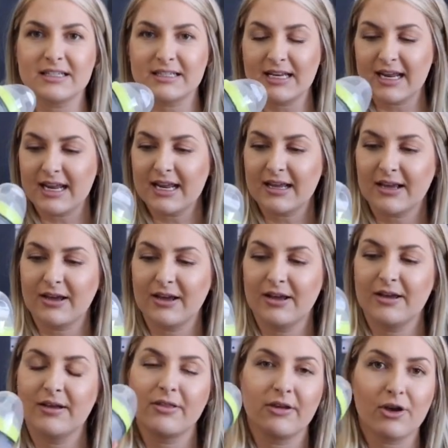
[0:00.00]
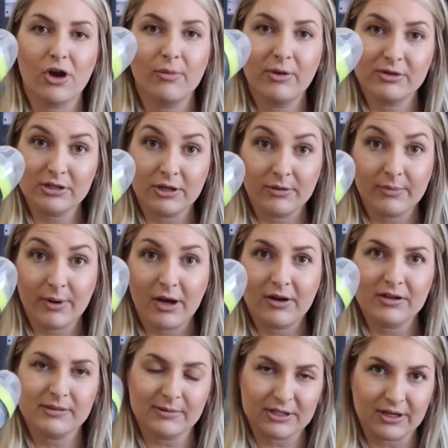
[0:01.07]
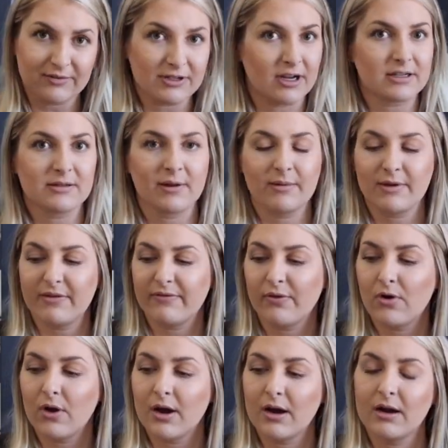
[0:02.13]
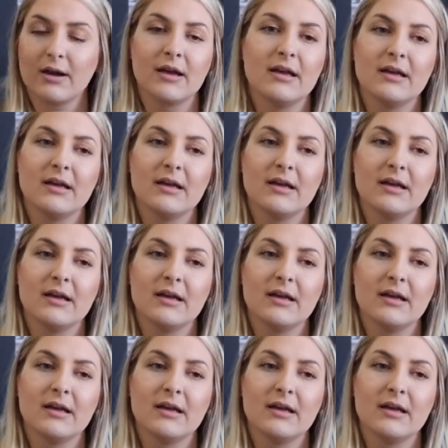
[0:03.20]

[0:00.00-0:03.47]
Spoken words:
to take the Komotoma bottles, which I've talked about before,